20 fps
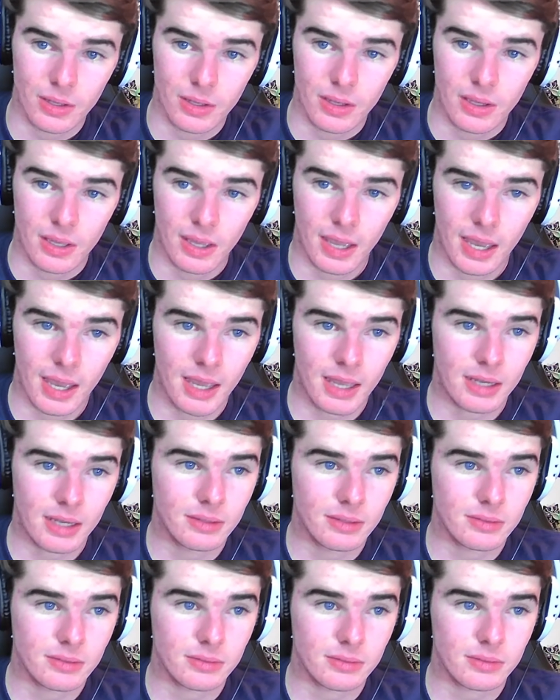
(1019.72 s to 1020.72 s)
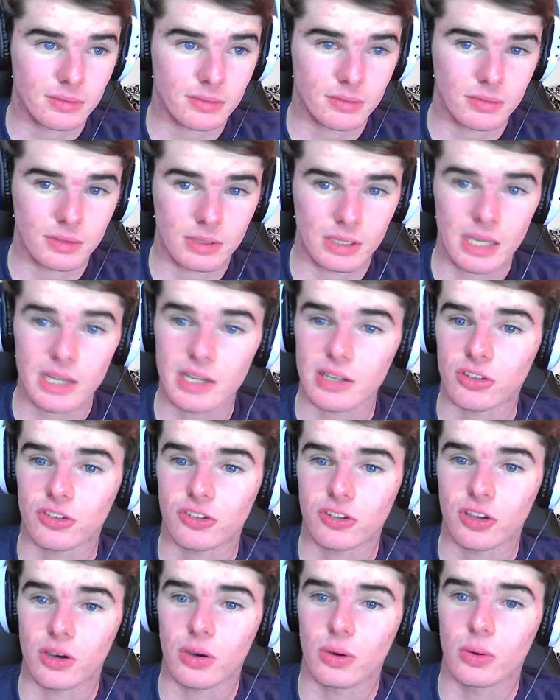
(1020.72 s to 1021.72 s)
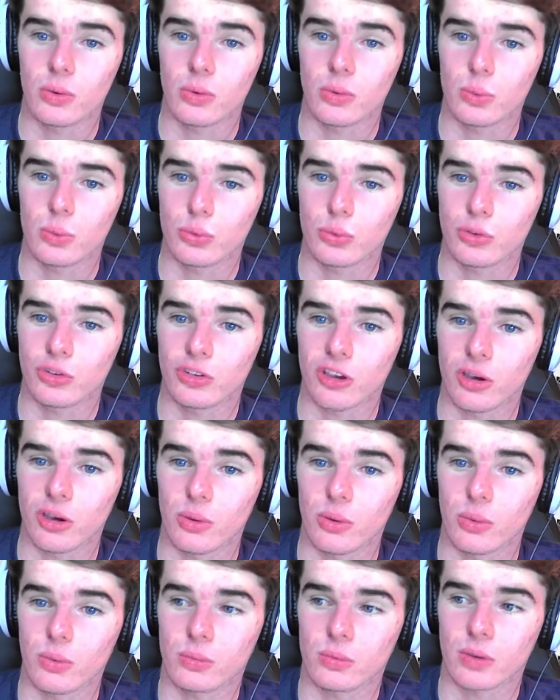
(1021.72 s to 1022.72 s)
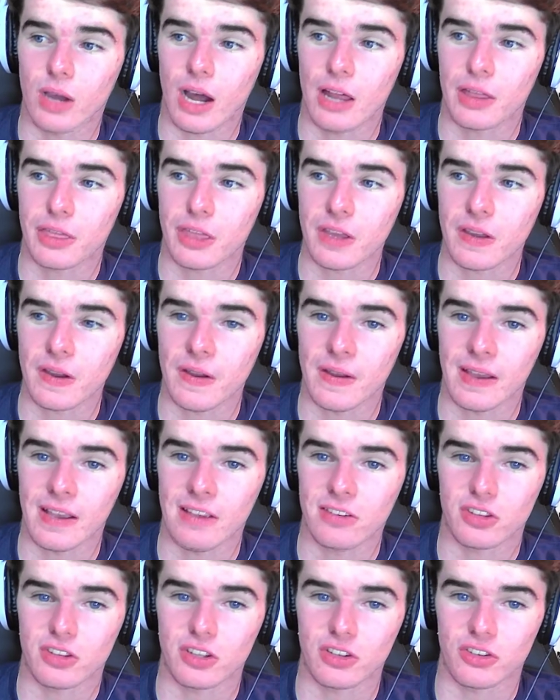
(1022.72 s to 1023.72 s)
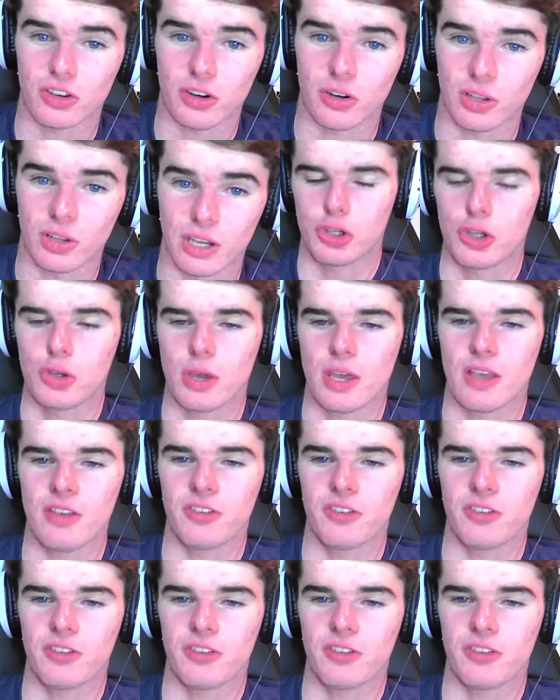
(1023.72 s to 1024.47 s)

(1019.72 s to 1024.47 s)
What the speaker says: And, yeah, so I think I asked this earlier. Is there